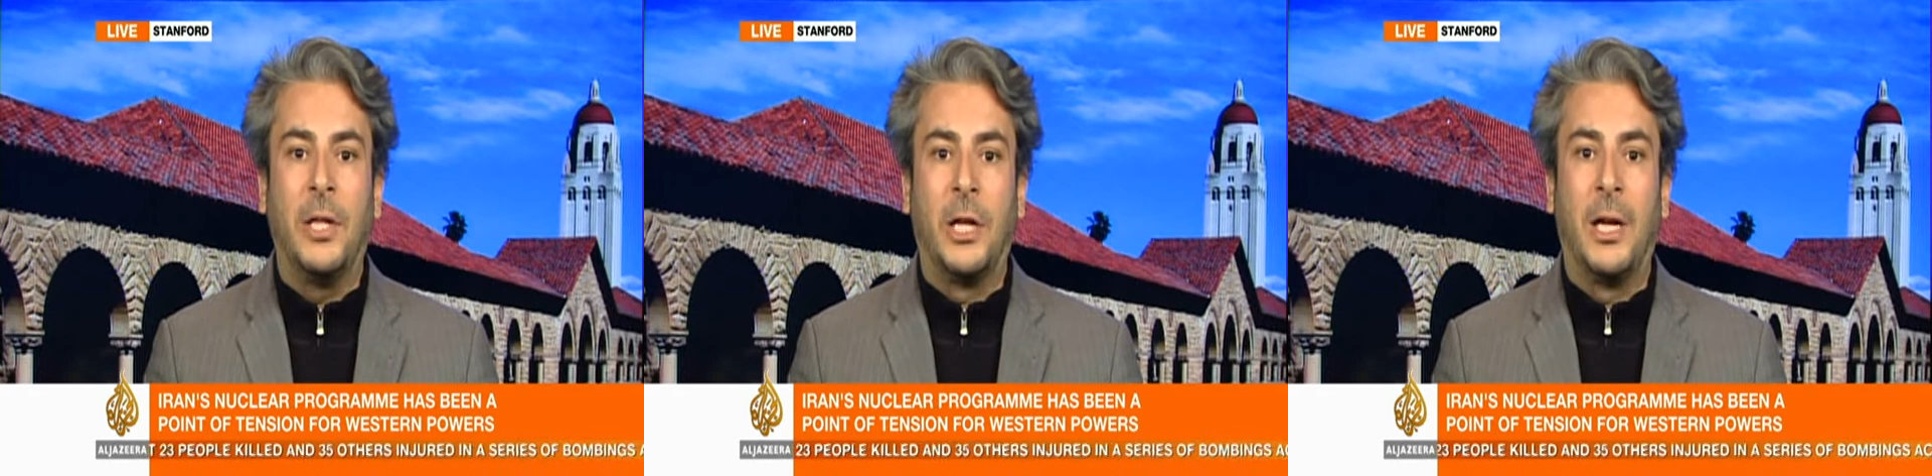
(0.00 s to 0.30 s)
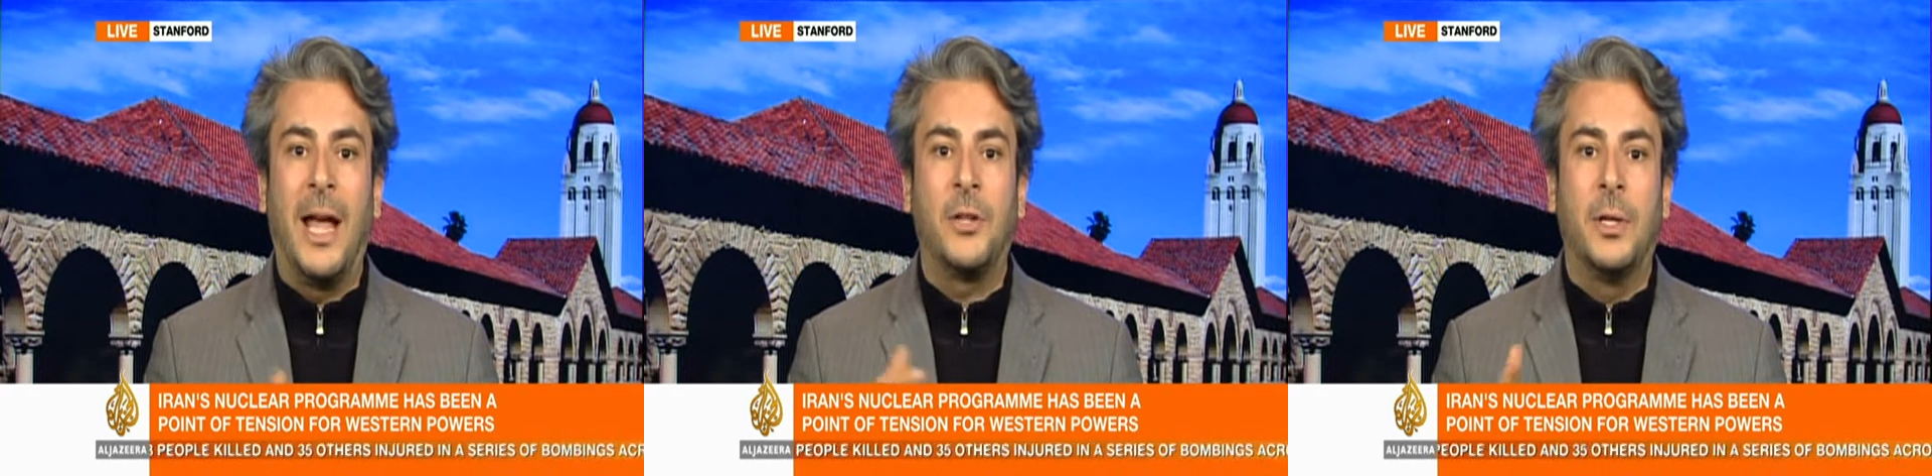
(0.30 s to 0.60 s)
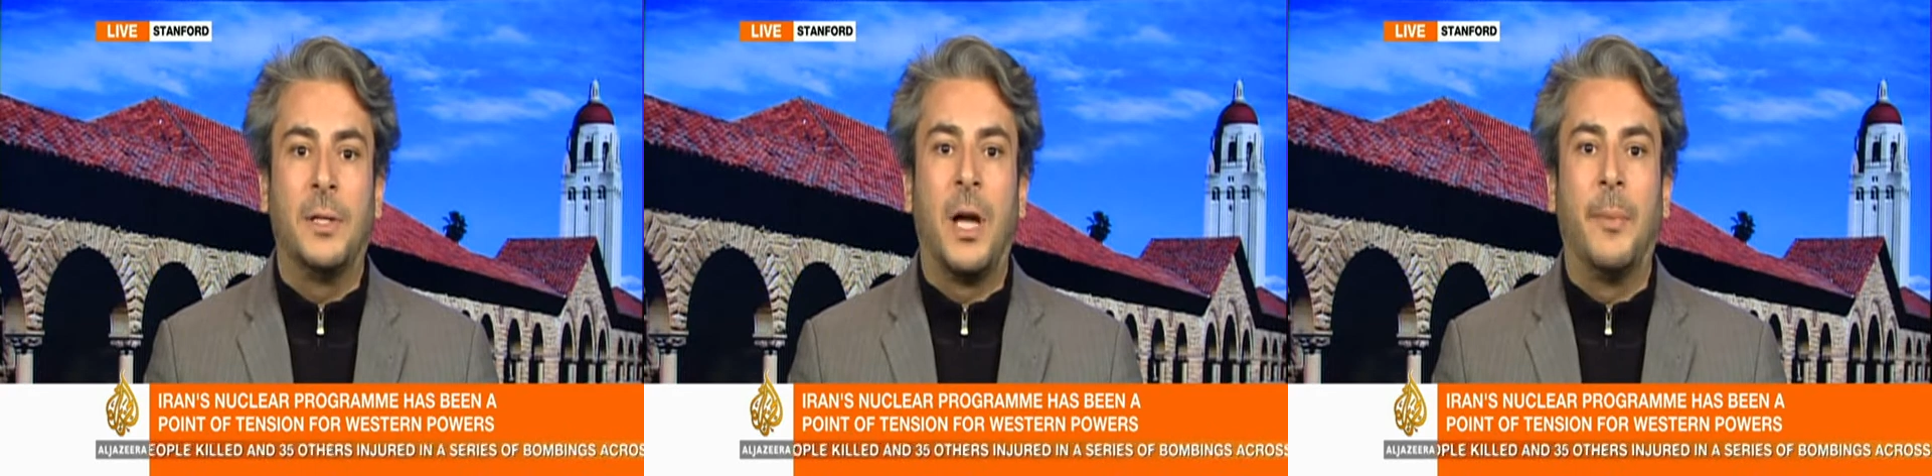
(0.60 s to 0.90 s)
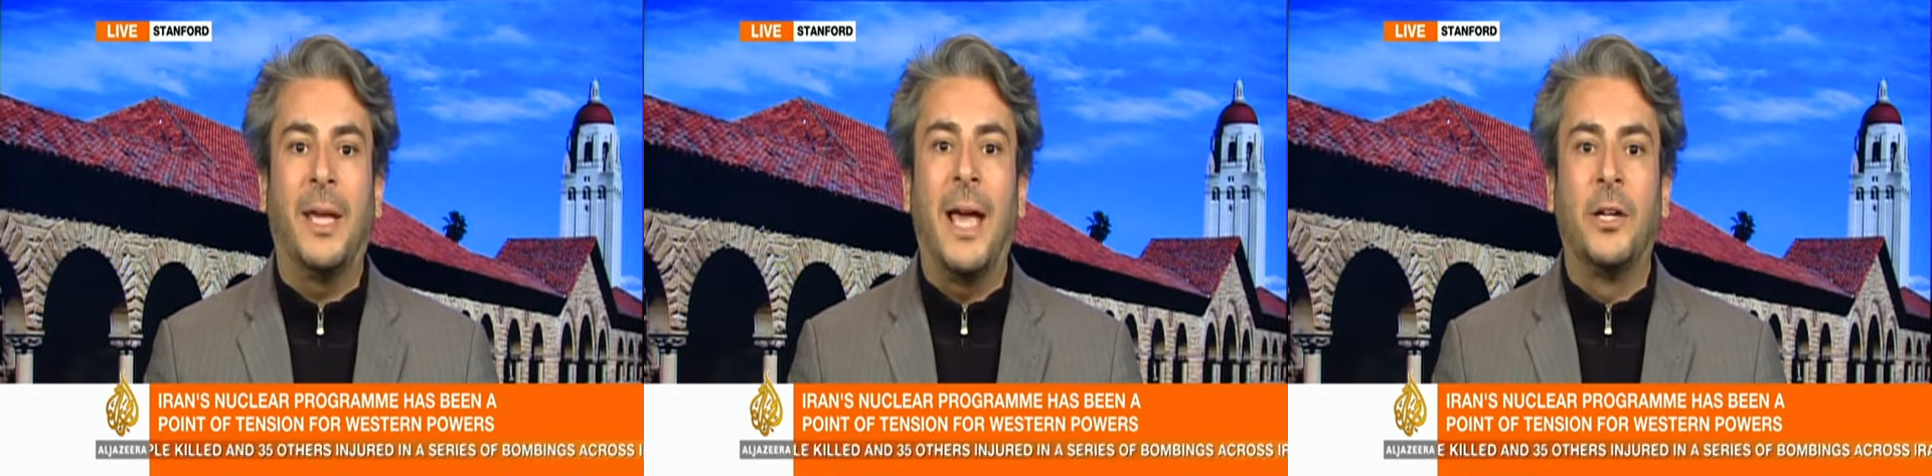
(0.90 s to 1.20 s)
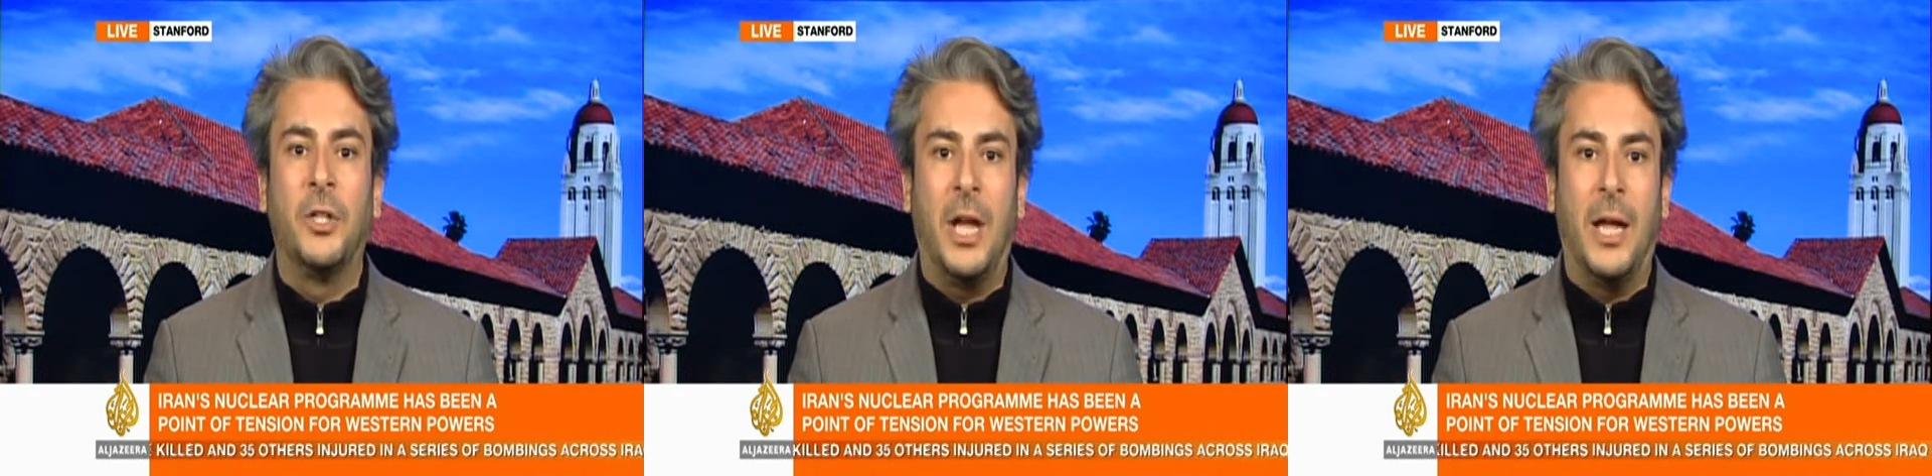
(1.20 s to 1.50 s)
the International Atomic
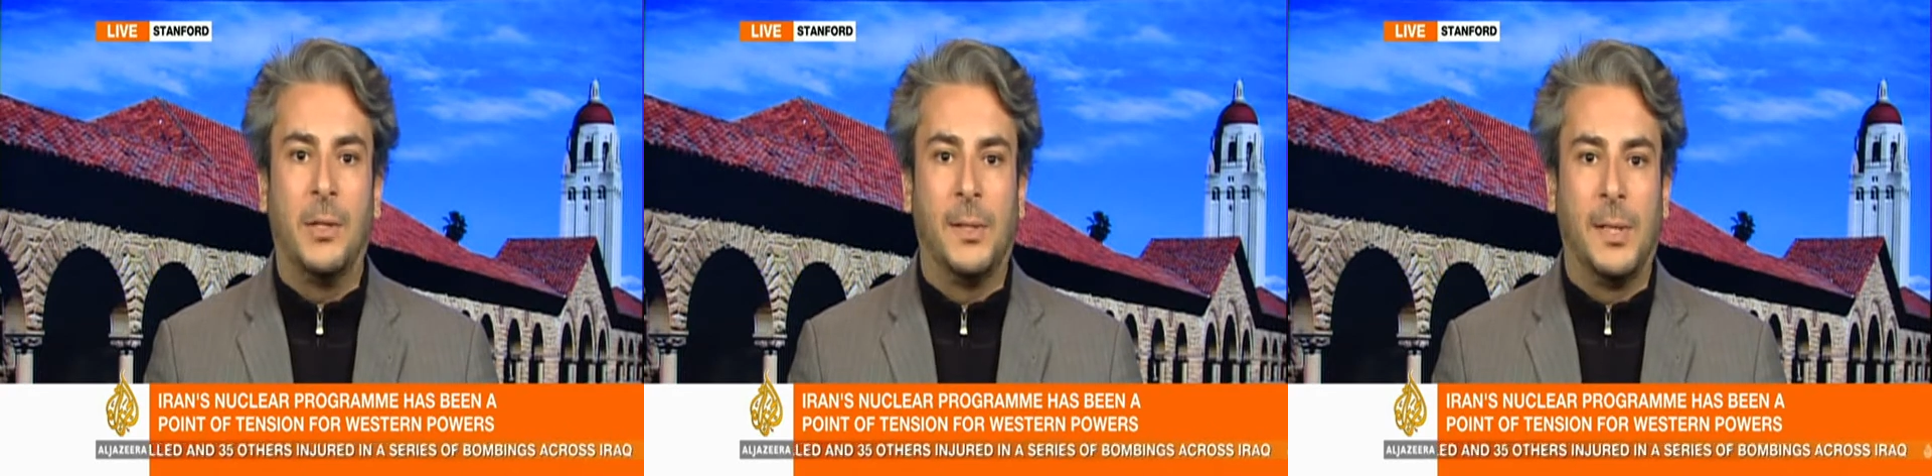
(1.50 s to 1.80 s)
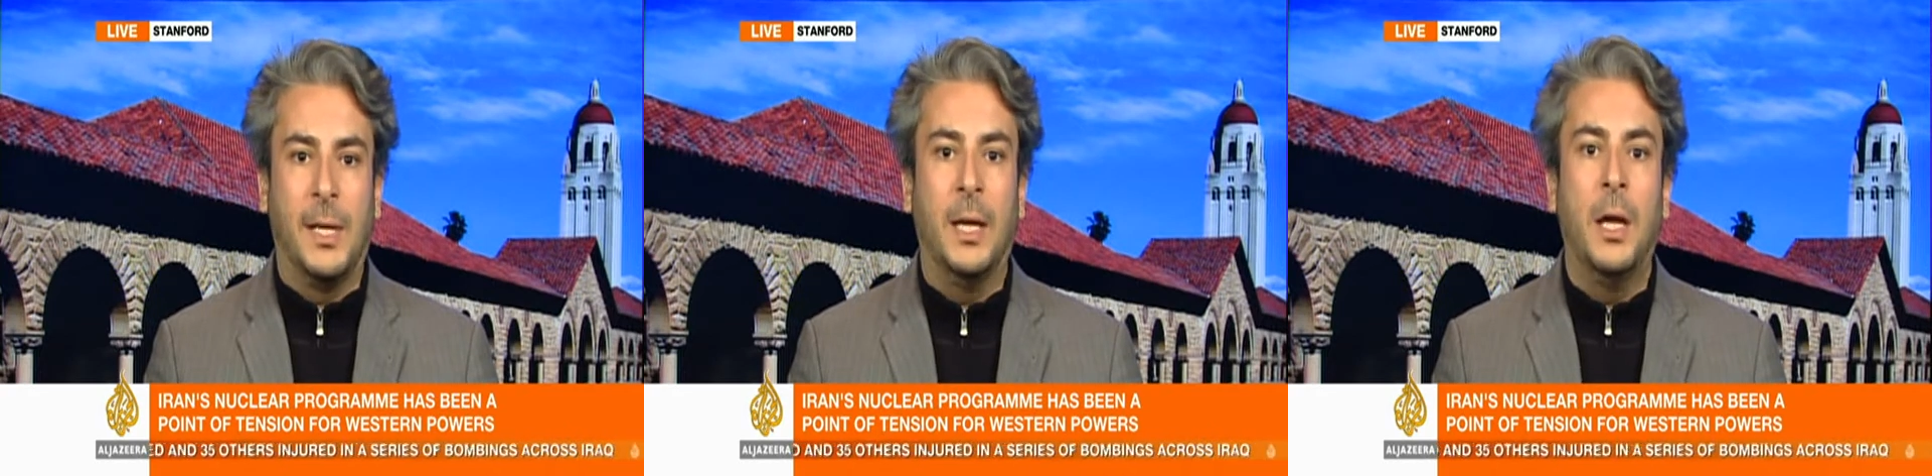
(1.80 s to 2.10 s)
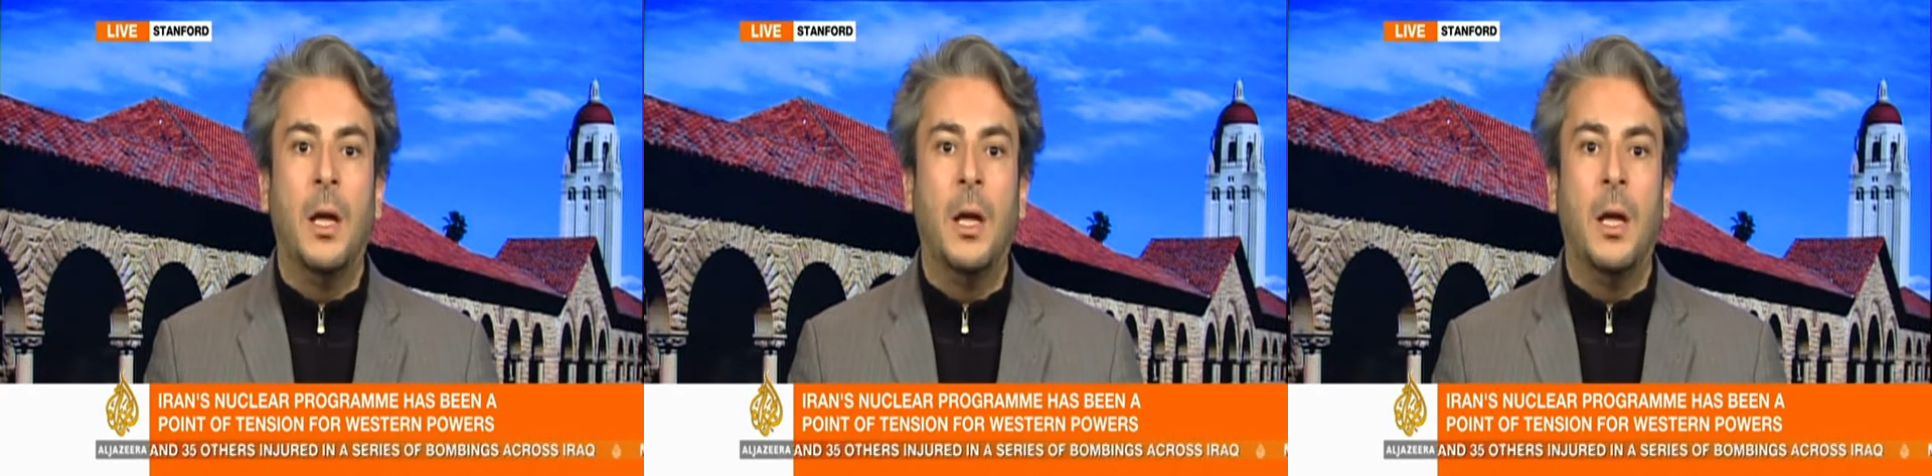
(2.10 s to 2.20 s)
Energy Agency,